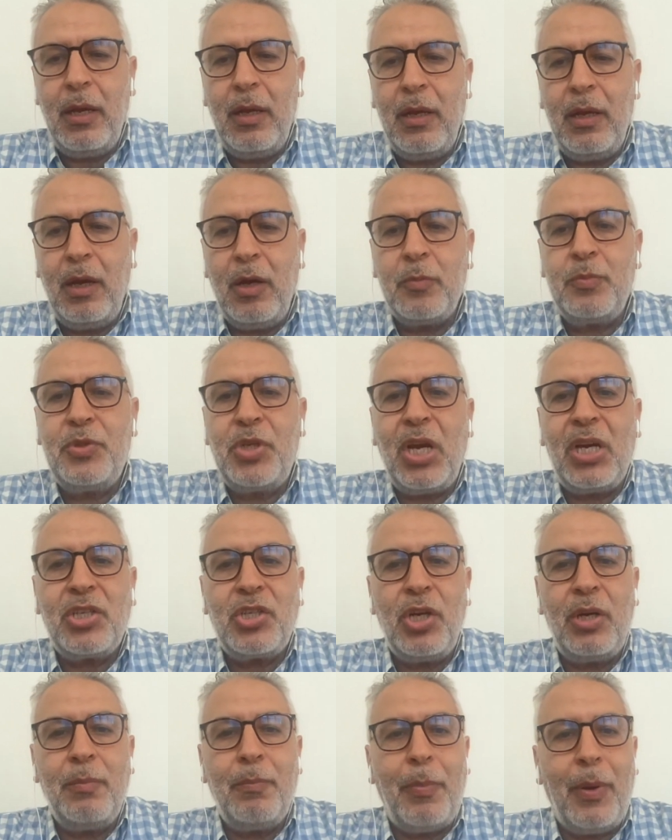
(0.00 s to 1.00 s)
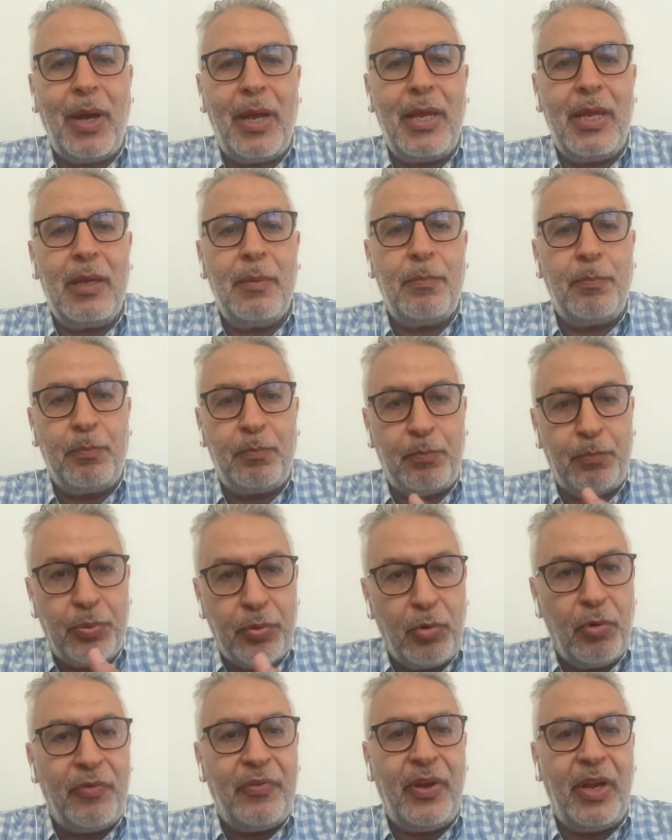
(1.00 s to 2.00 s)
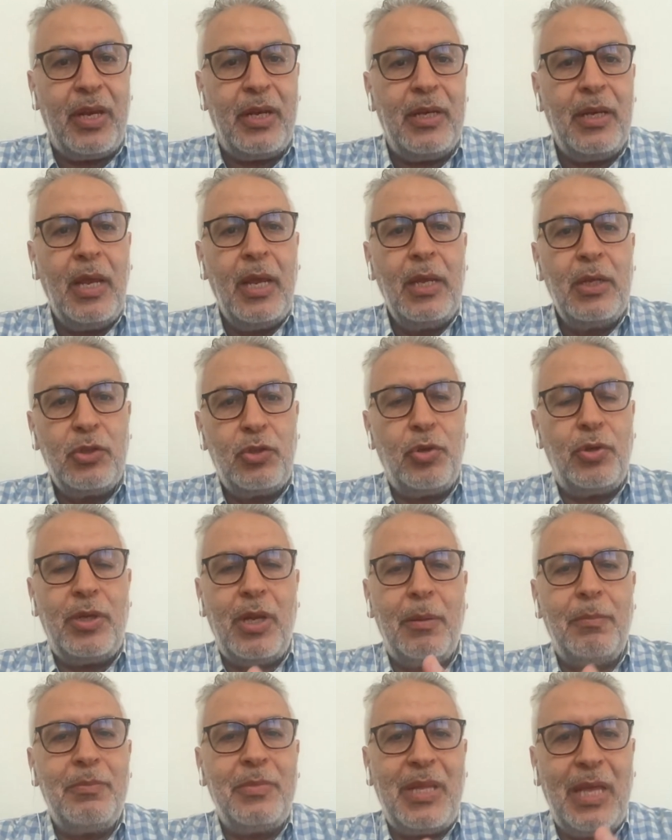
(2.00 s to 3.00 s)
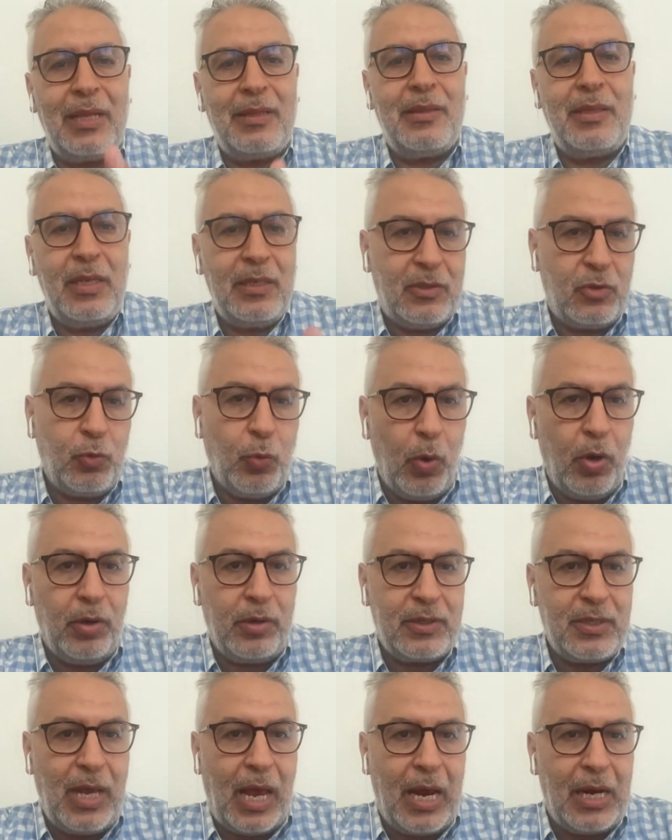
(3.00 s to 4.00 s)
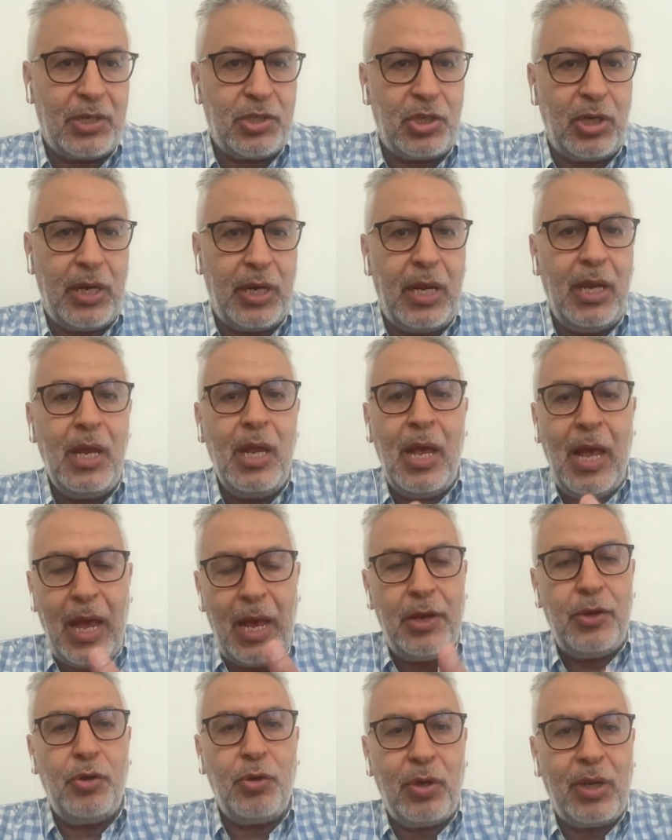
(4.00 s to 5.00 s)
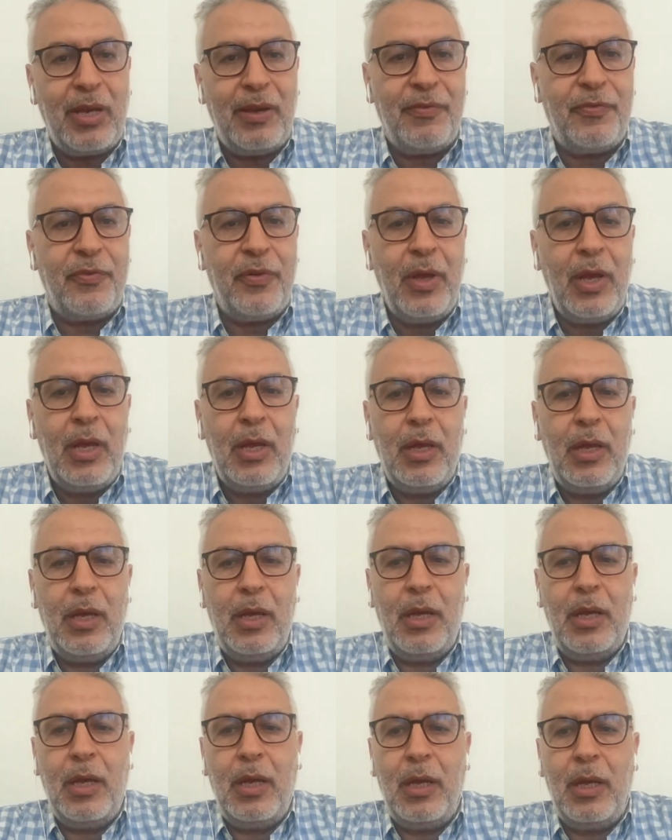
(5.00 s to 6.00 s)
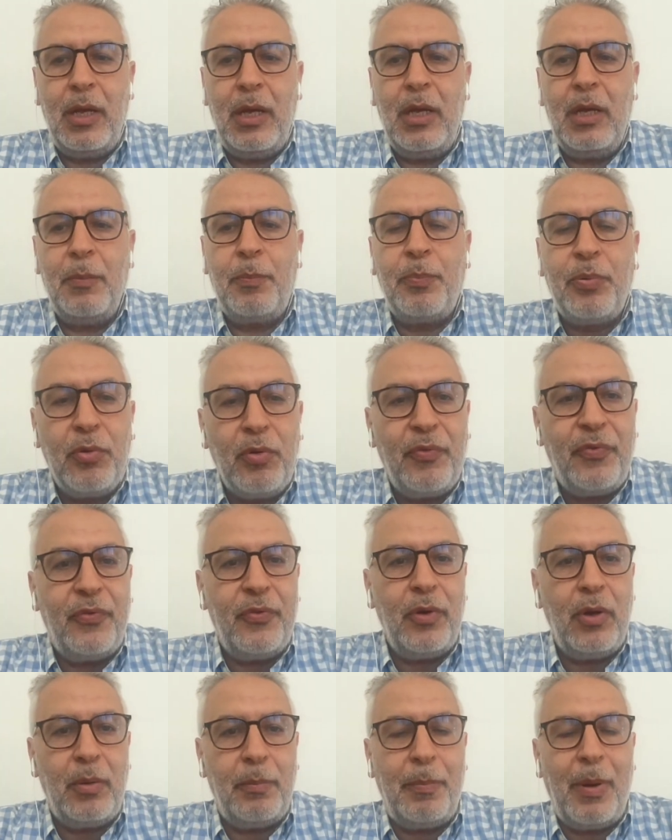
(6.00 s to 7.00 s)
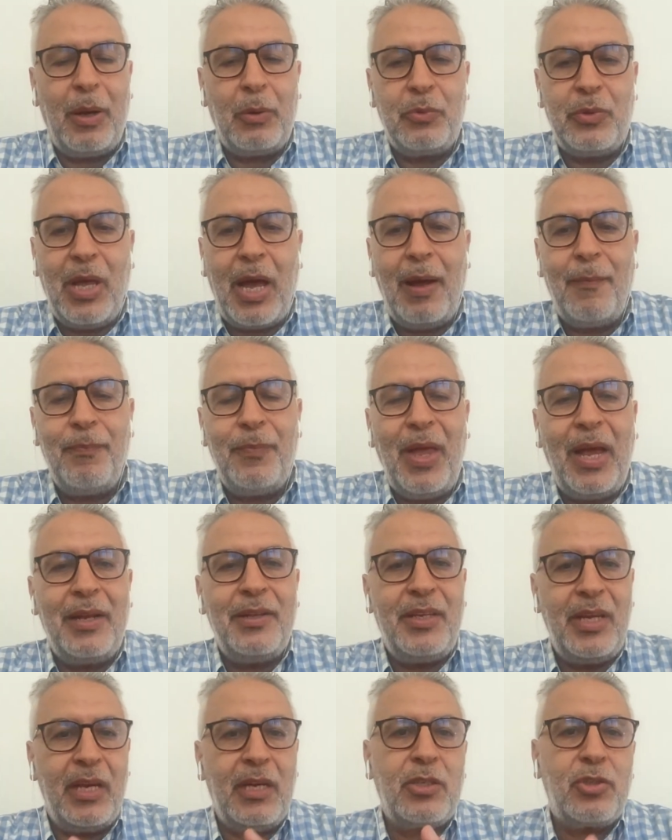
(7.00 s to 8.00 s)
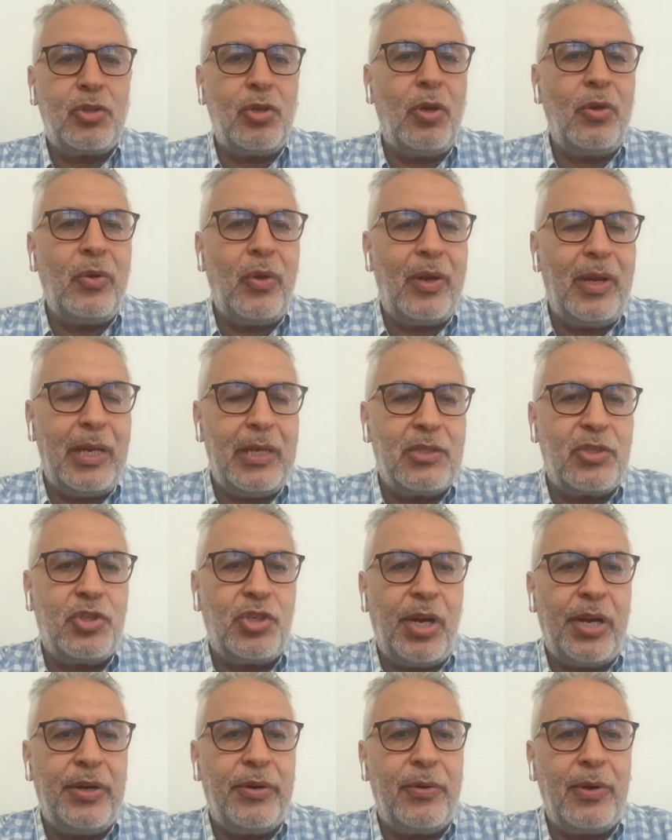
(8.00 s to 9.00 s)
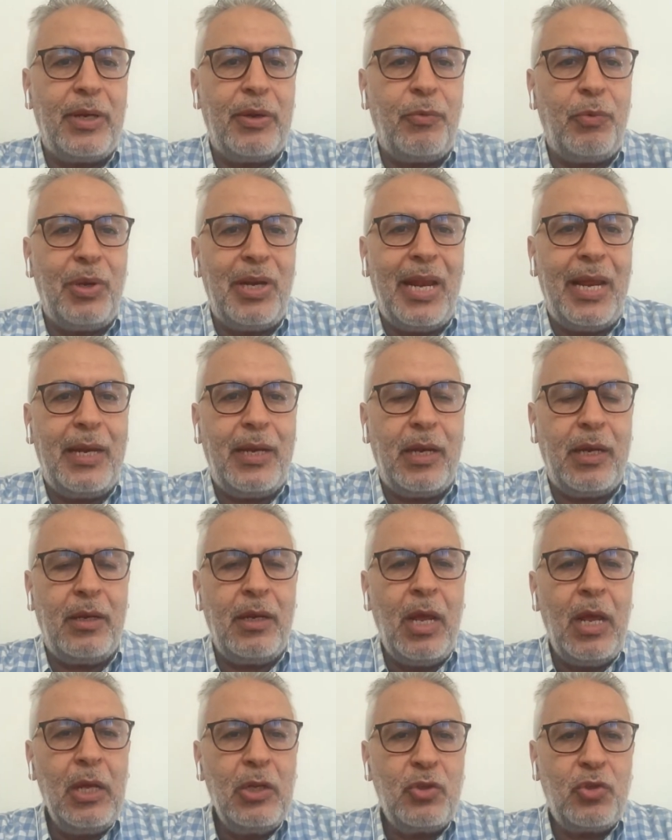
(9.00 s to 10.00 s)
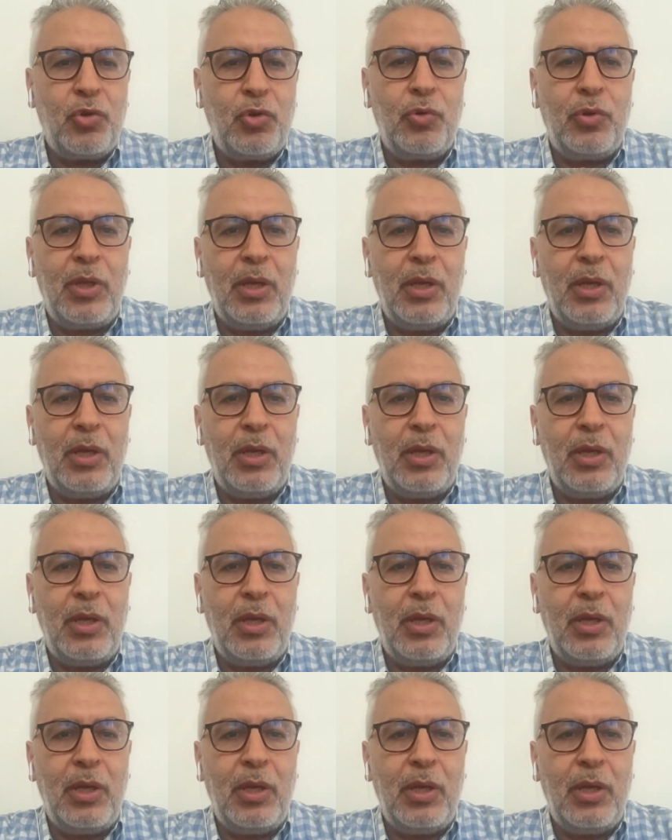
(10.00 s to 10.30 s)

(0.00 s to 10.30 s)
objection by proving to them that this works actually, and you give proof about that. And the external is generally related to